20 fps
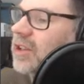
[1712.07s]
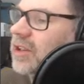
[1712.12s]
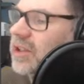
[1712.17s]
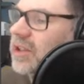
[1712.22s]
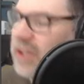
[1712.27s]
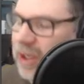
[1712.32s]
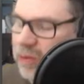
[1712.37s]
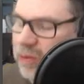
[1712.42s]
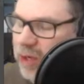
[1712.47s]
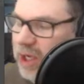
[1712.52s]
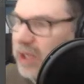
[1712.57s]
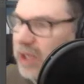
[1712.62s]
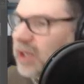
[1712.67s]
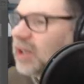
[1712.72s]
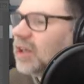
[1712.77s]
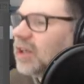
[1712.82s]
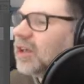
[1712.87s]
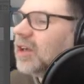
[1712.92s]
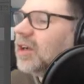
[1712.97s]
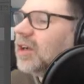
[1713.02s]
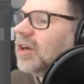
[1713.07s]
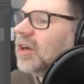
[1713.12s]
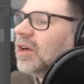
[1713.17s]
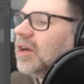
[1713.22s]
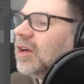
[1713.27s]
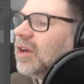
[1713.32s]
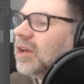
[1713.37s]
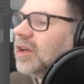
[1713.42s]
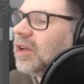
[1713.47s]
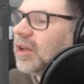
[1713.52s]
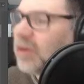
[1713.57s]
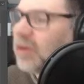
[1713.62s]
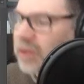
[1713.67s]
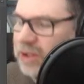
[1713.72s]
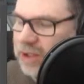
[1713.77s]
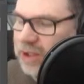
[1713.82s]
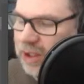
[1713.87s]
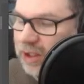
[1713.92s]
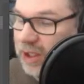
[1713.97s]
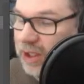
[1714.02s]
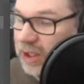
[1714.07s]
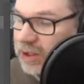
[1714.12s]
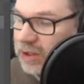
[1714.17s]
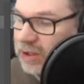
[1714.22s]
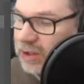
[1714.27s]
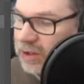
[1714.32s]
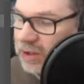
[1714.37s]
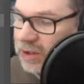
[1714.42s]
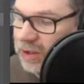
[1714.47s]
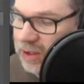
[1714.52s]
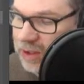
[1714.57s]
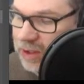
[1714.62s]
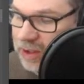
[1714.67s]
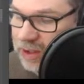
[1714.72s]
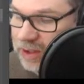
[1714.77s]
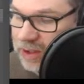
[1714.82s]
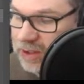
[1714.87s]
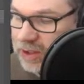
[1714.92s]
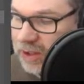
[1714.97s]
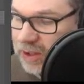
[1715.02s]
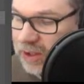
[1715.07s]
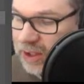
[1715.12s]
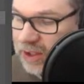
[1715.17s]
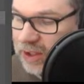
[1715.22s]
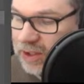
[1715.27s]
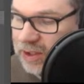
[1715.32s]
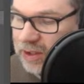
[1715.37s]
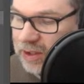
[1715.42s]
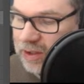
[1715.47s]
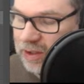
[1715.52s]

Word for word: Is that why? No, it's not locked. Delete.